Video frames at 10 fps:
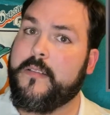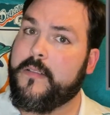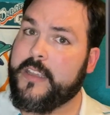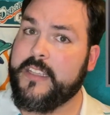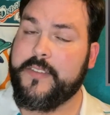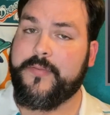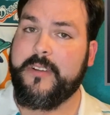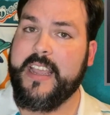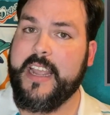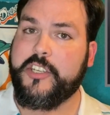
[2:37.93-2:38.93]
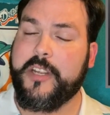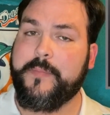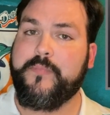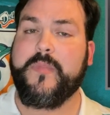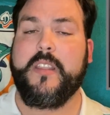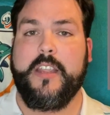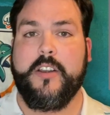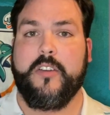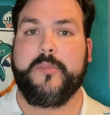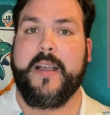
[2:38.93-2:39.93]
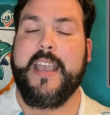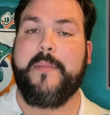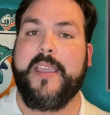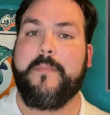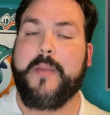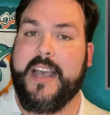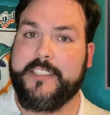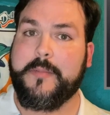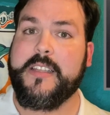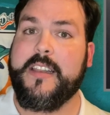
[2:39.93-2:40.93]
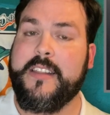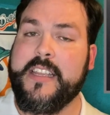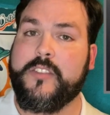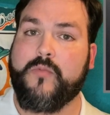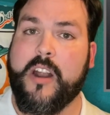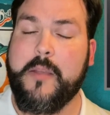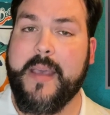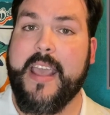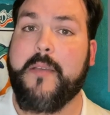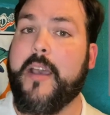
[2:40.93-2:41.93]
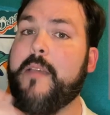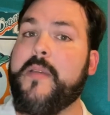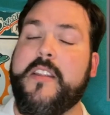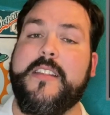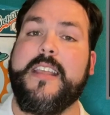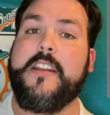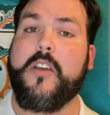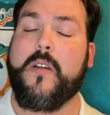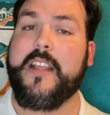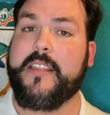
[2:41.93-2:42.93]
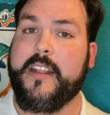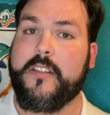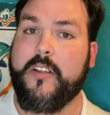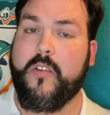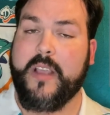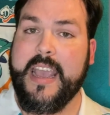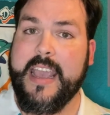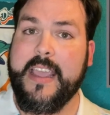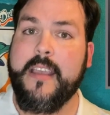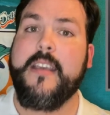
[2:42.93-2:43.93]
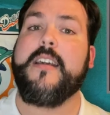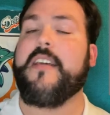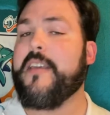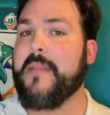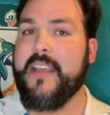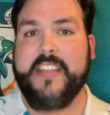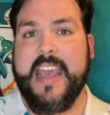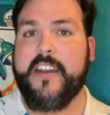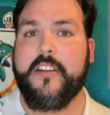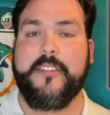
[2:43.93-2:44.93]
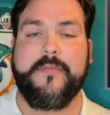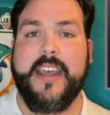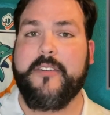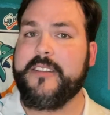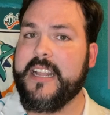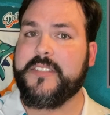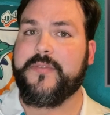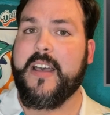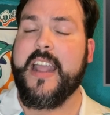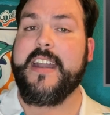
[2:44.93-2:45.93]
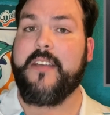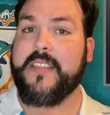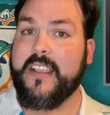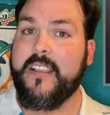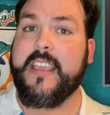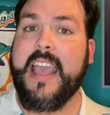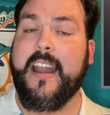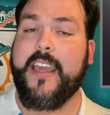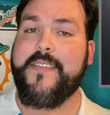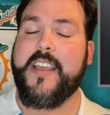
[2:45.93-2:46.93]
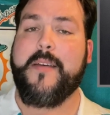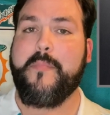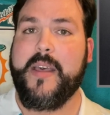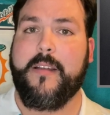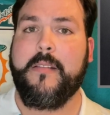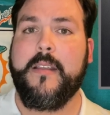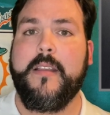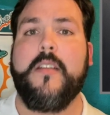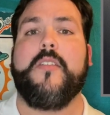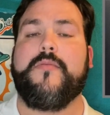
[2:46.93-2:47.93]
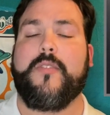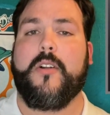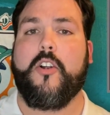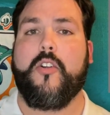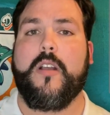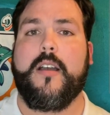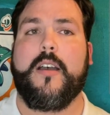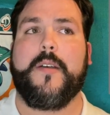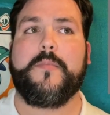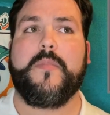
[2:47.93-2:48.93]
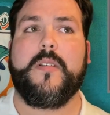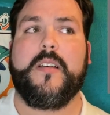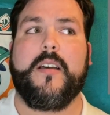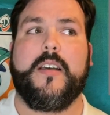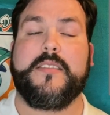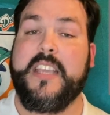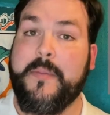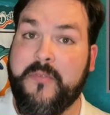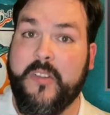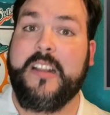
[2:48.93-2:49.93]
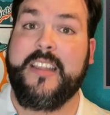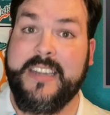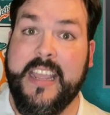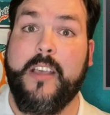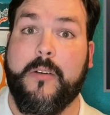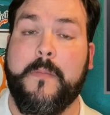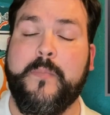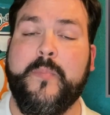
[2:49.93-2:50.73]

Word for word: He's a free agent. He knows Miami possibly needs a running back. In my opinion, they don't. I think they're okay. Uh, they may have to add another veteran. That's fine. Now, if they could get Le'Veon Bell for uh, a team-friendly deal,